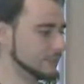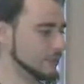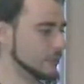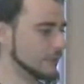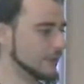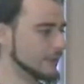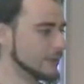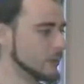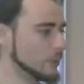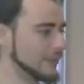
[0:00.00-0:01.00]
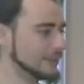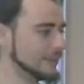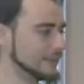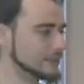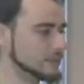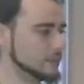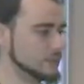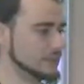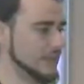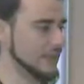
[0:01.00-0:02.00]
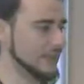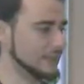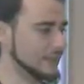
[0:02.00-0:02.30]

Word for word: don't really know what else to say.